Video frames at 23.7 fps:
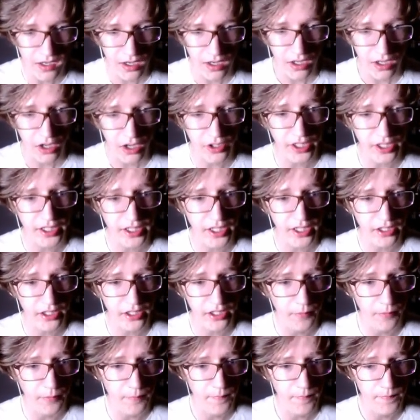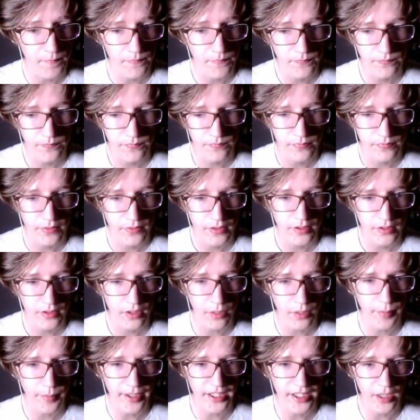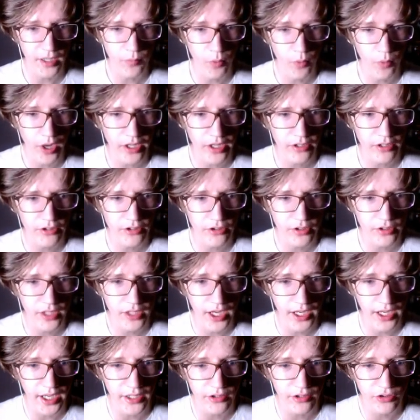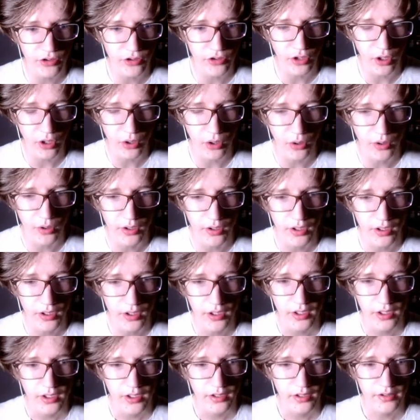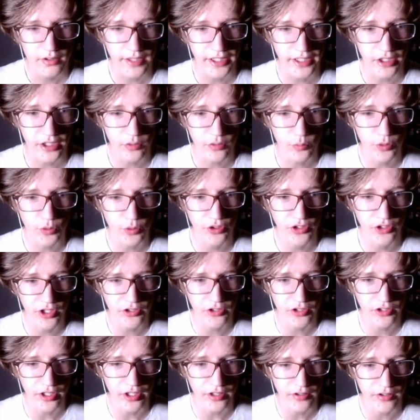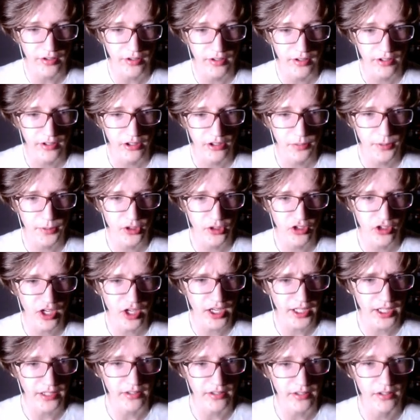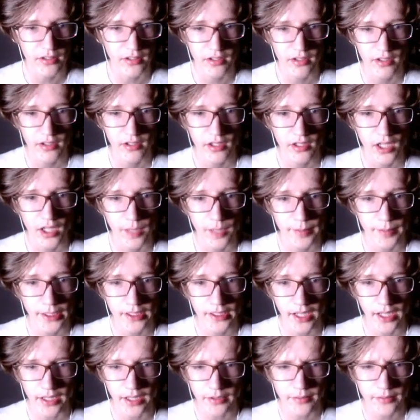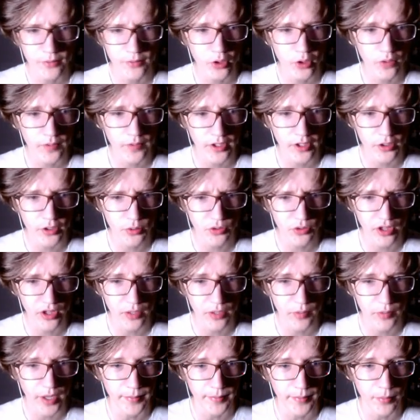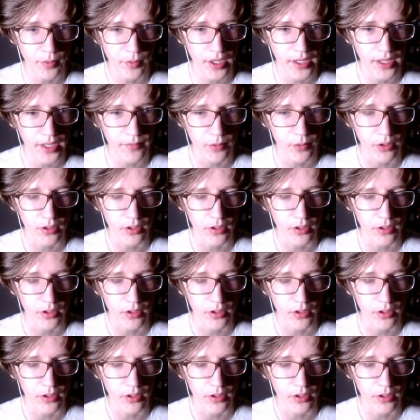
Okay, gotta go. Oh my god, why are you guys so, like, resistant to be shot? I mean, I don't even know if I used that right, but whatever.